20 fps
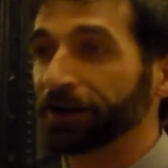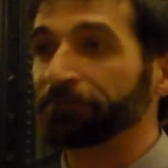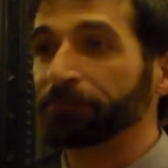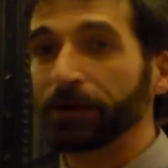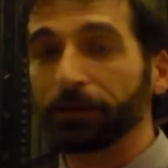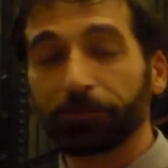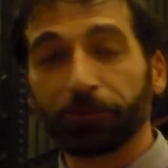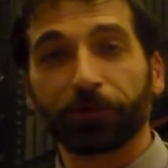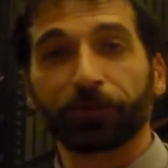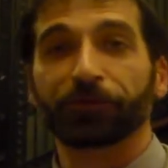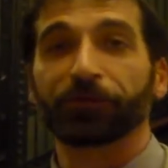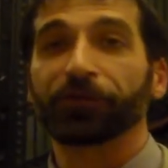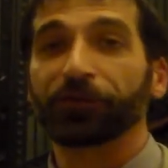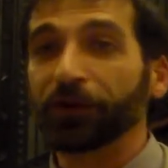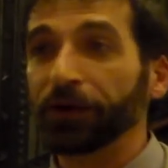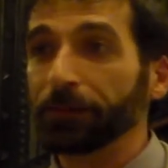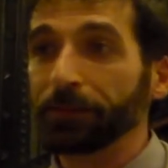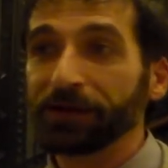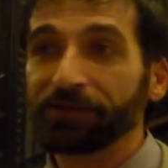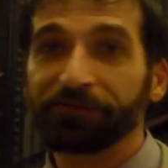If people are
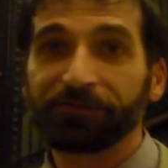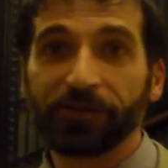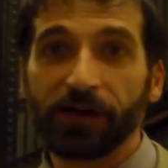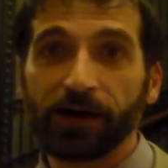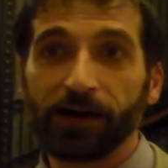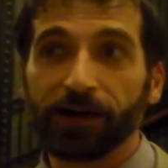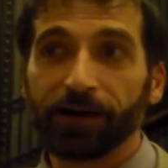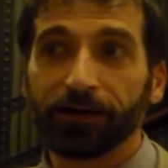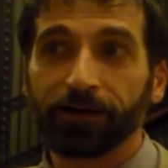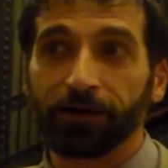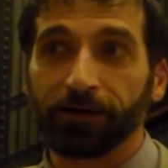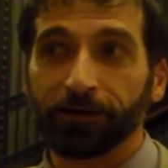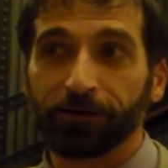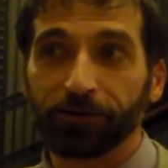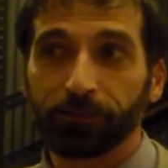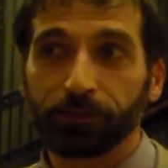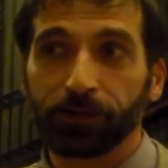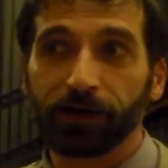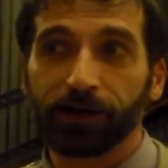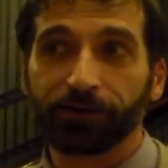just going to be fined
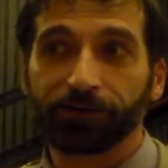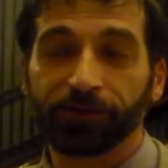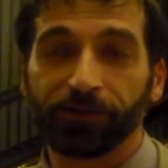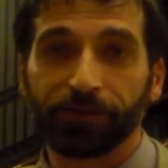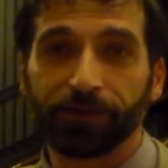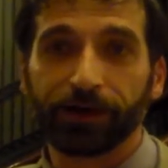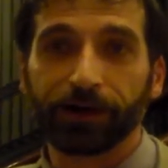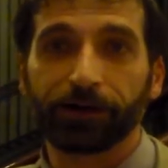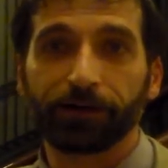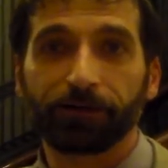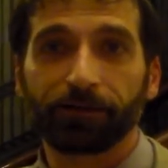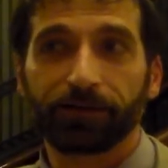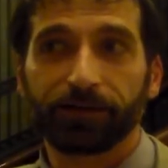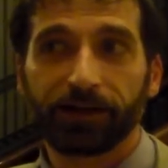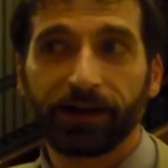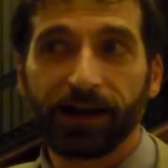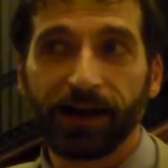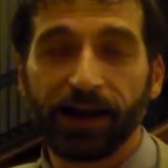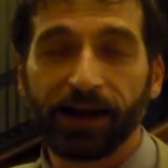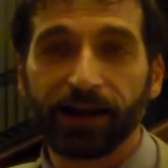$100 at the end of
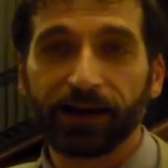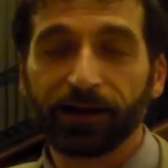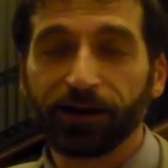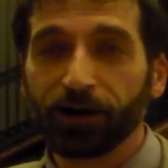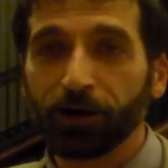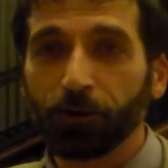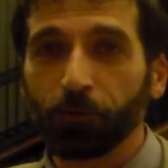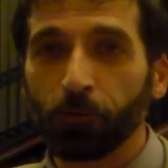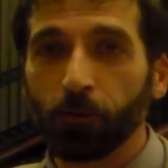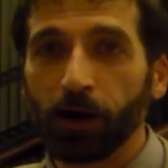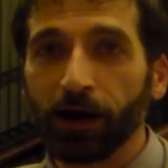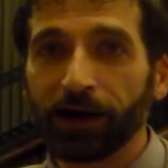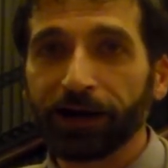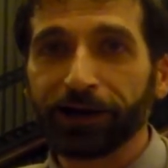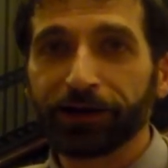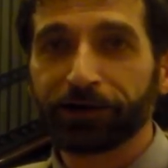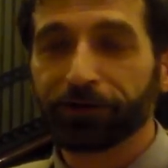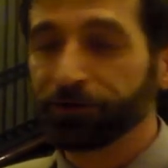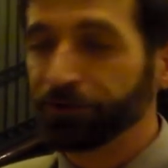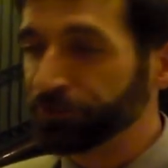the day,
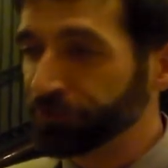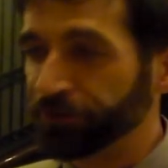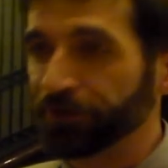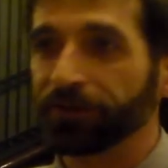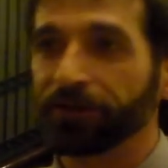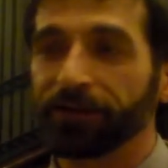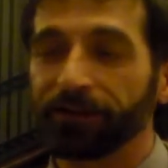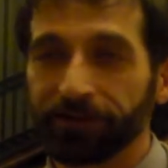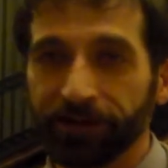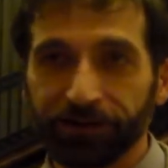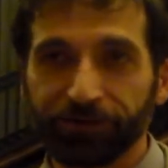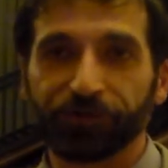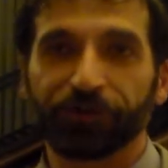why shouldn't